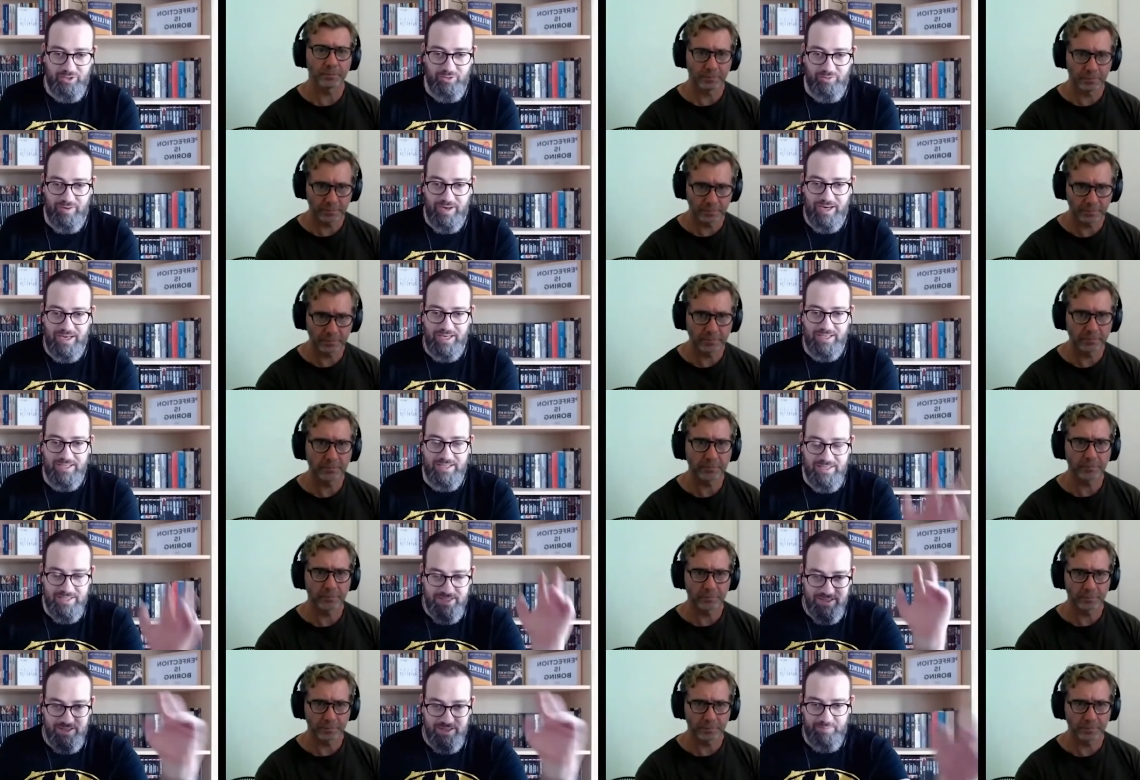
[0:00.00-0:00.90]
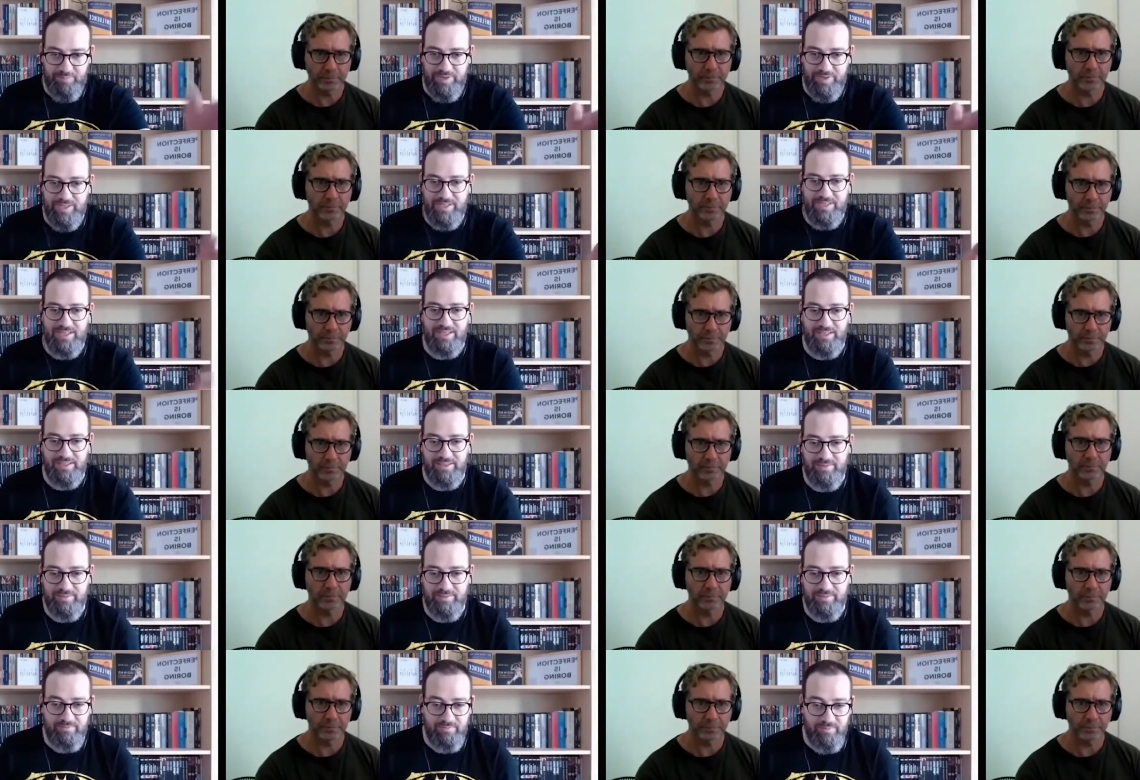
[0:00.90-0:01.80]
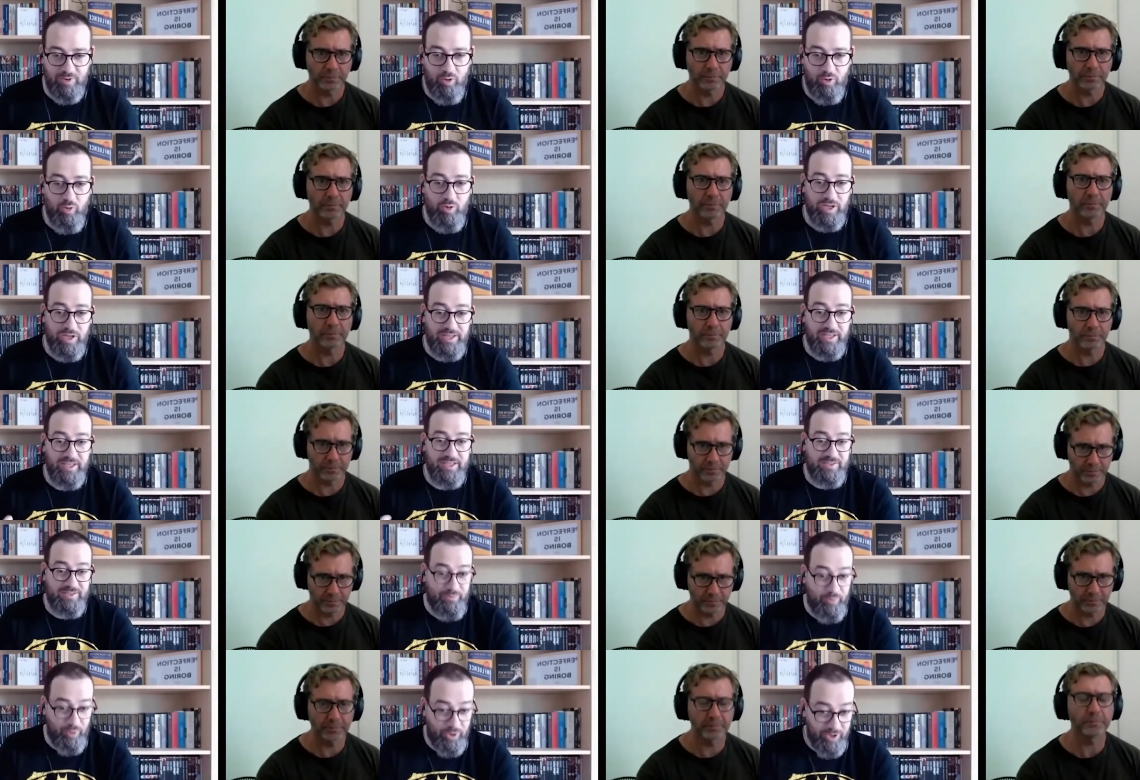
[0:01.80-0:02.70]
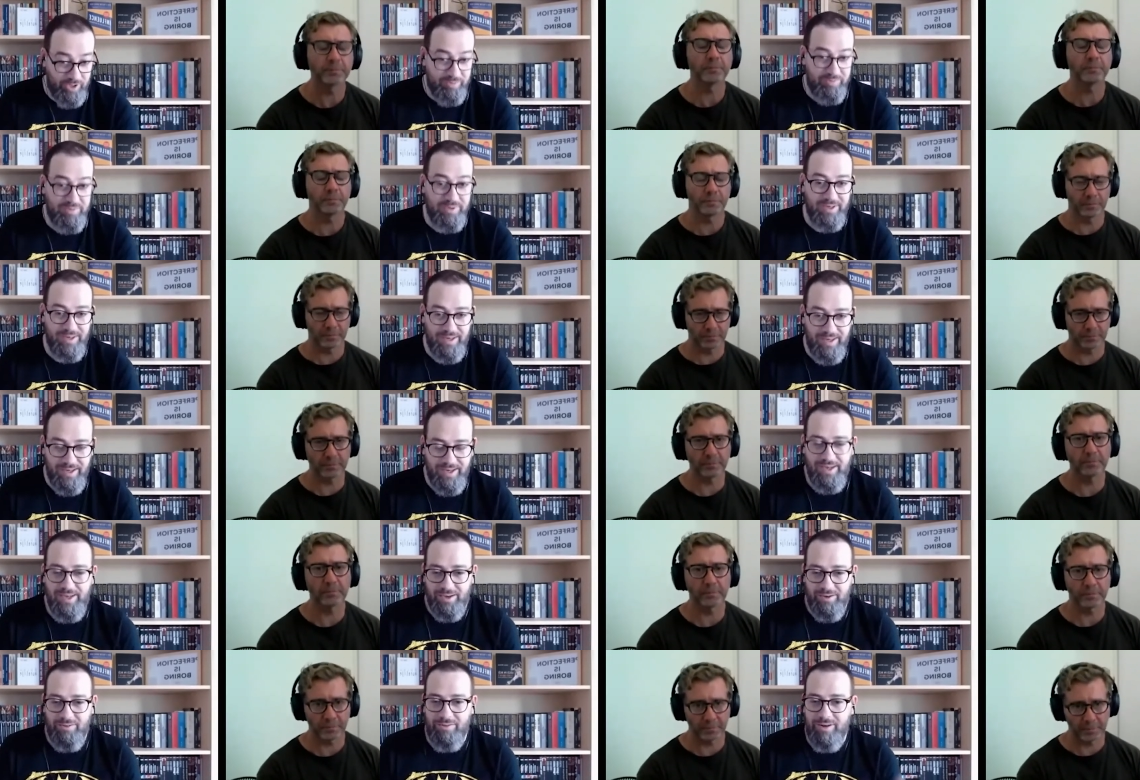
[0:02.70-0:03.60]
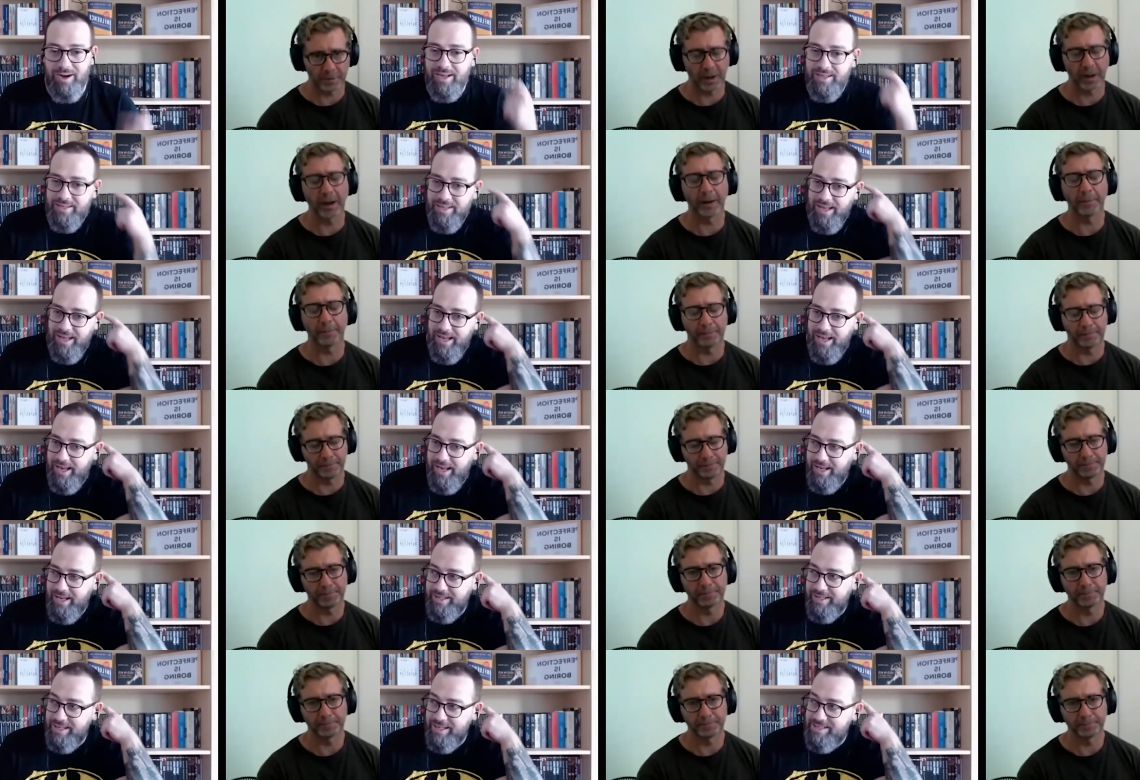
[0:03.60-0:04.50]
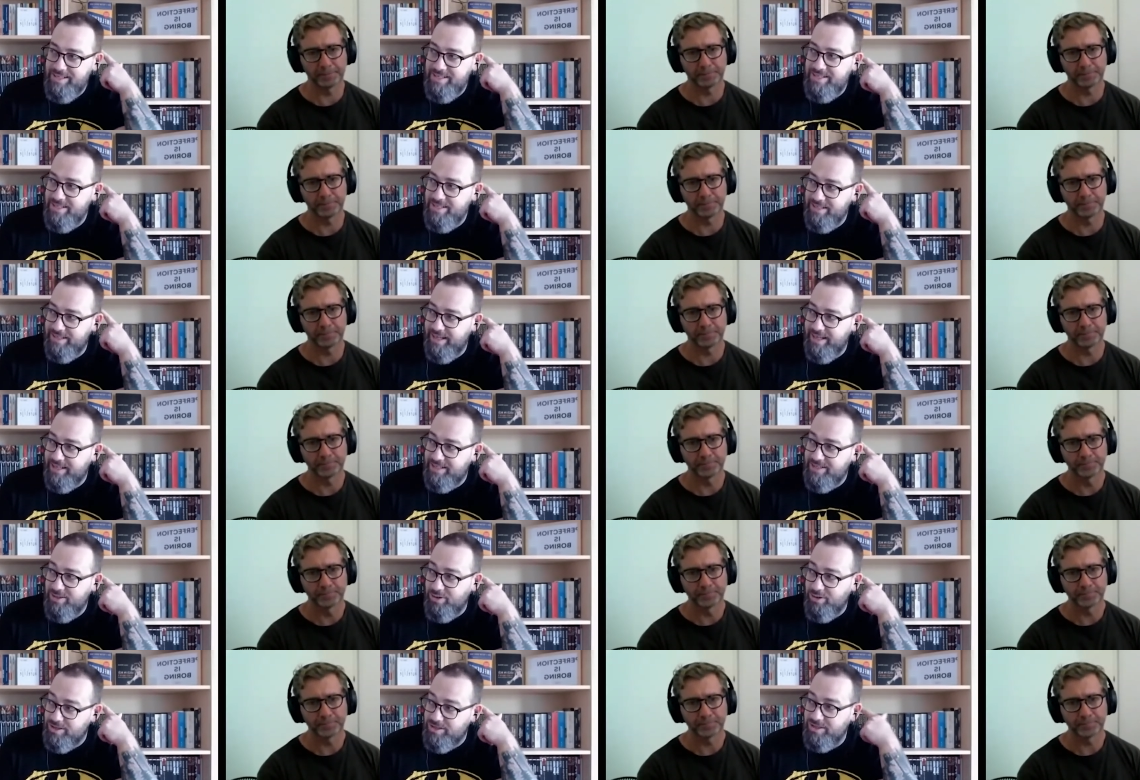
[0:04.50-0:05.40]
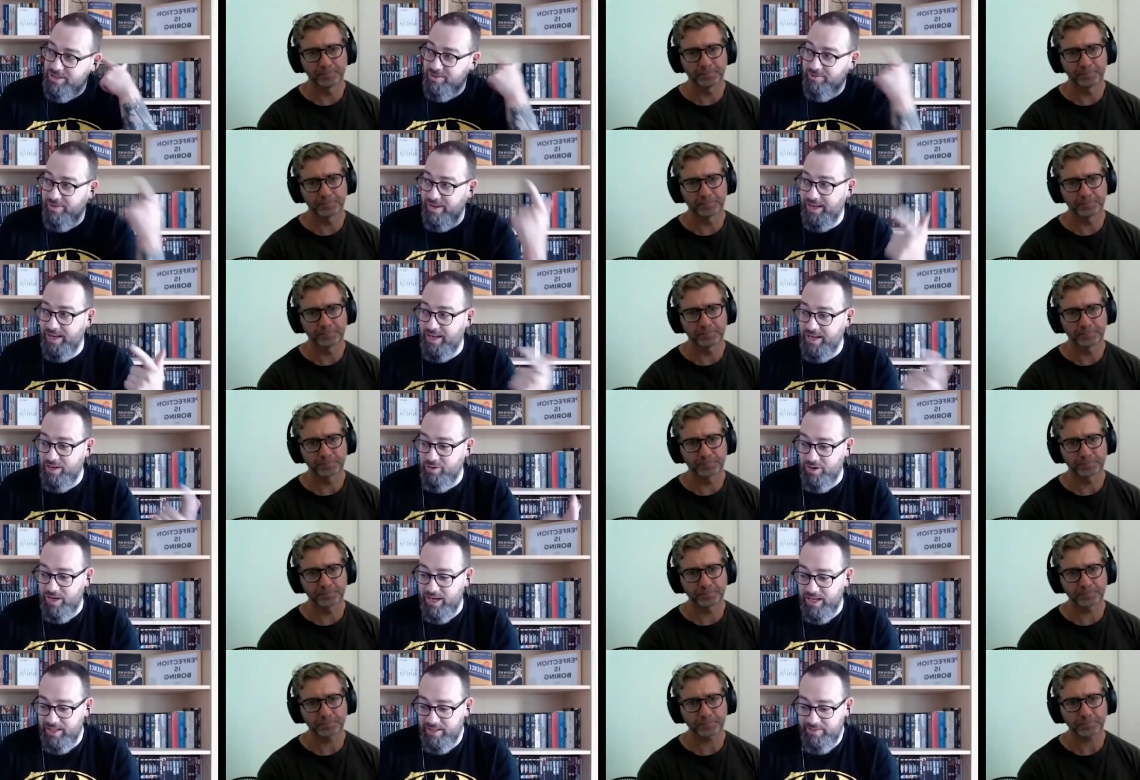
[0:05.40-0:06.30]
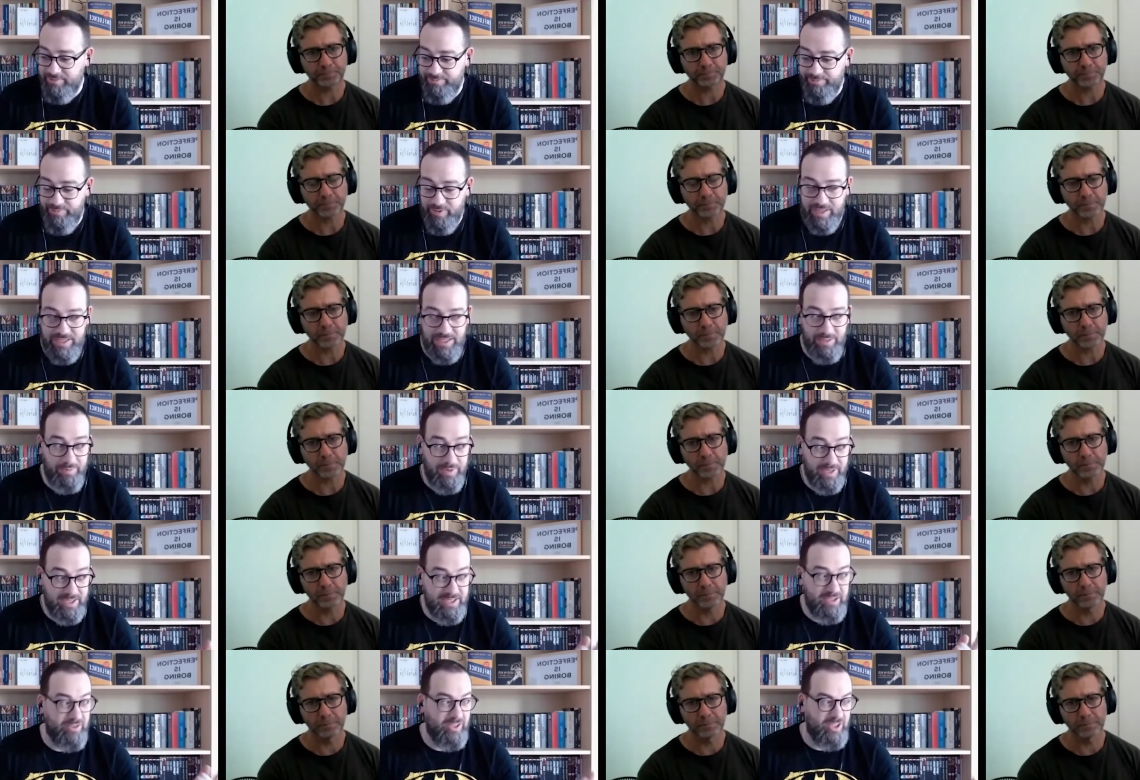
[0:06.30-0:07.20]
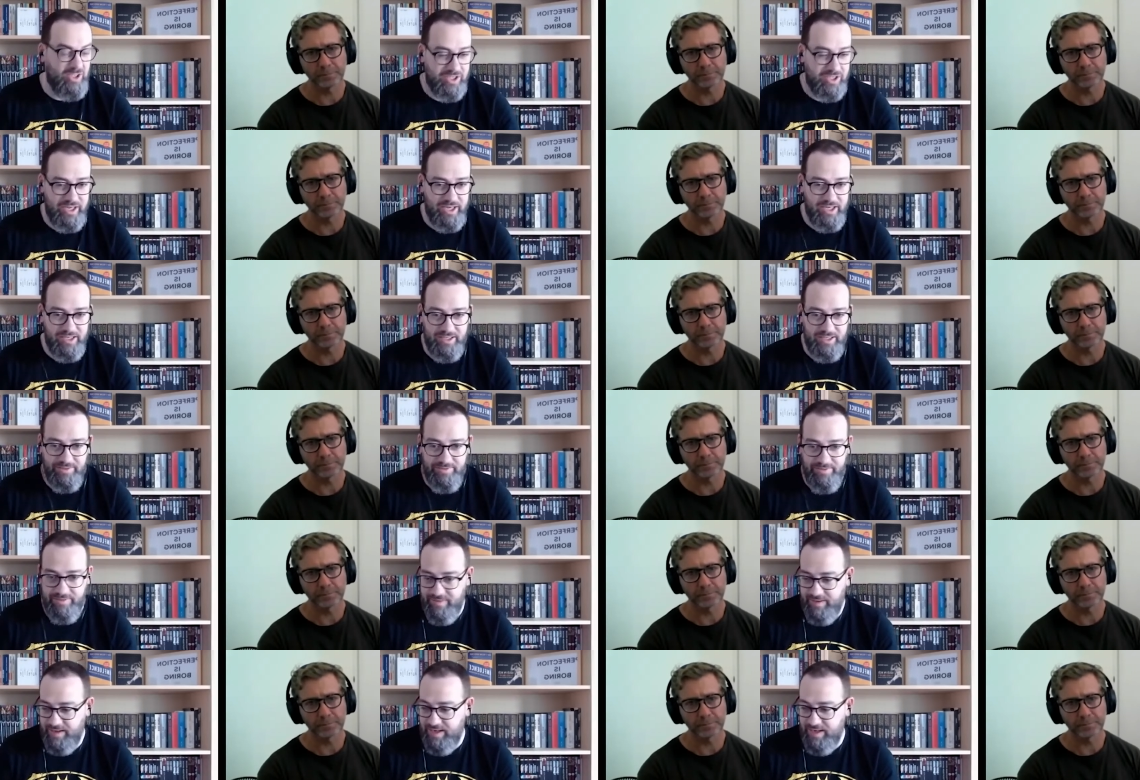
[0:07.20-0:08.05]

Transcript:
Speaker 1: towards the person who it is for right? And, and that's that's also the way I look at, for example, like strategic narrative.